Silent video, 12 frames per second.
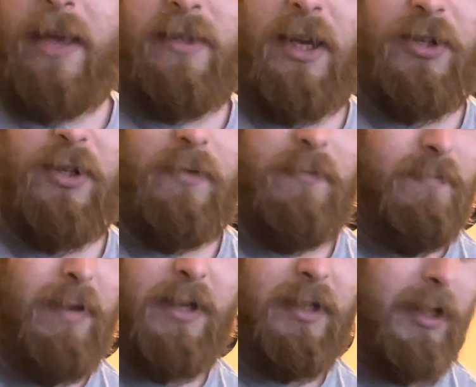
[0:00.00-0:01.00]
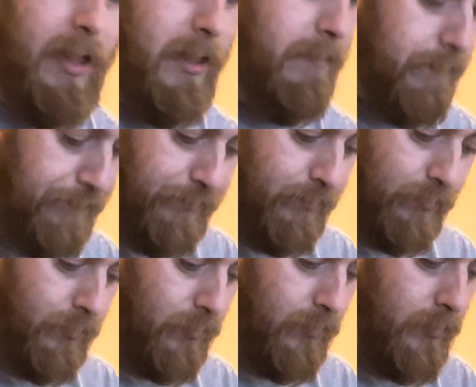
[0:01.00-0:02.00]
section, basically.
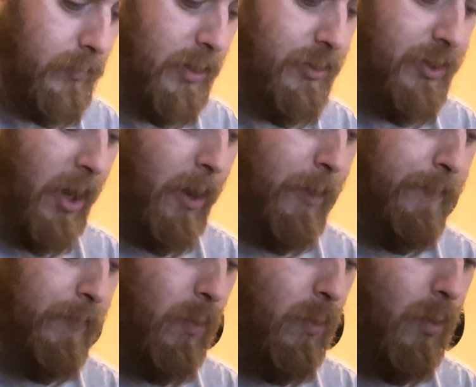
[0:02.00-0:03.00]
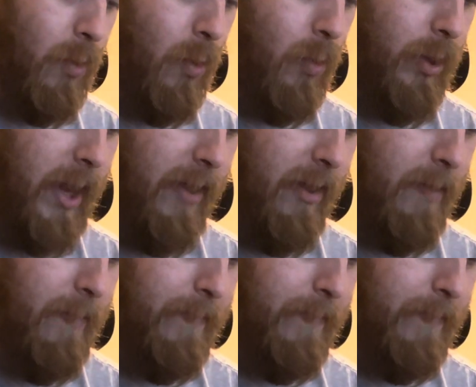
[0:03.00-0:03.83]
So, all together.